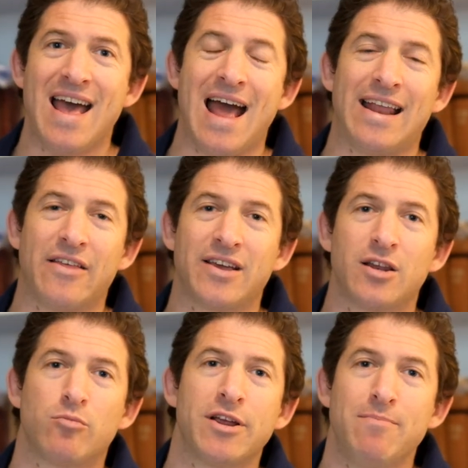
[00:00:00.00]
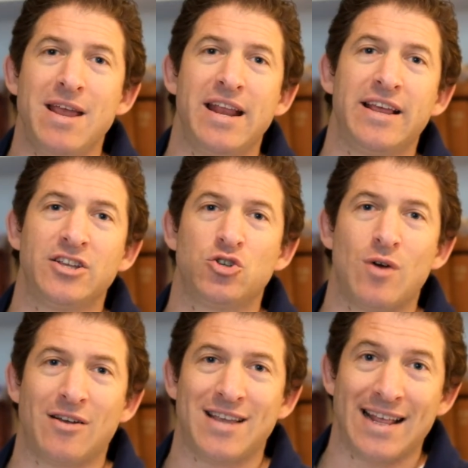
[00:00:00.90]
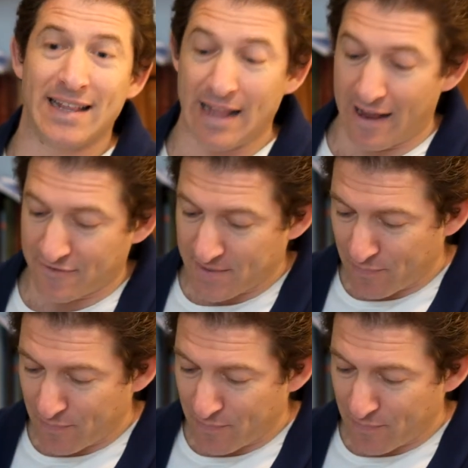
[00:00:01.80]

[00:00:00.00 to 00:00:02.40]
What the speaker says: and how they're going to bring meaning into our daily lives.